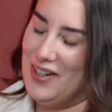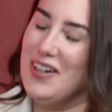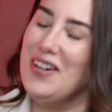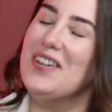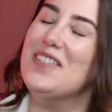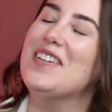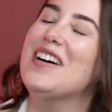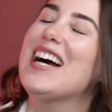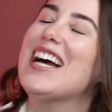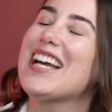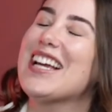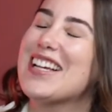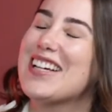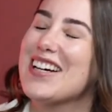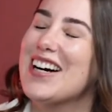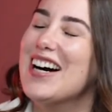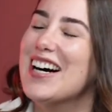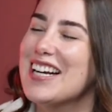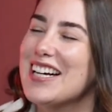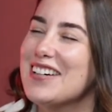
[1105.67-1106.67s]
Oh my
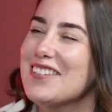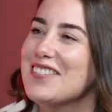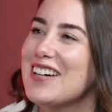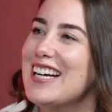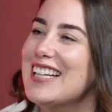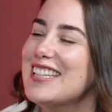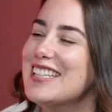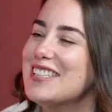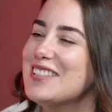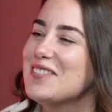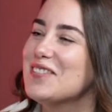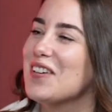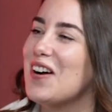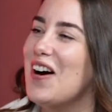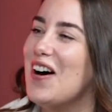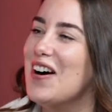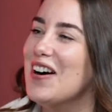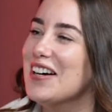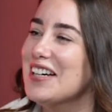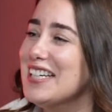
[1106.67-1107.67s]
god, I read this
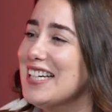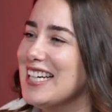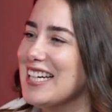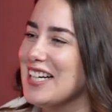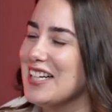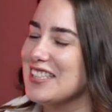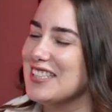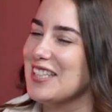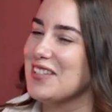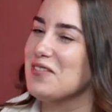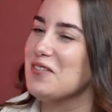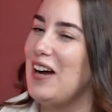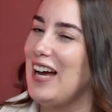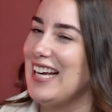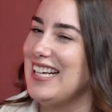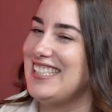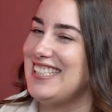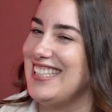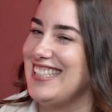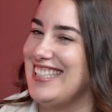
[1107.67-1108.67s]
wrong. And I was like,
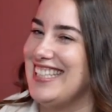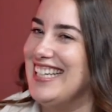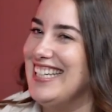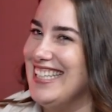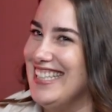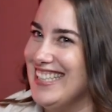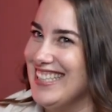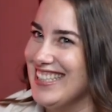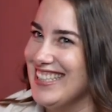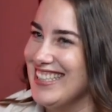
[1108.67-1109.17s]
why is this in here?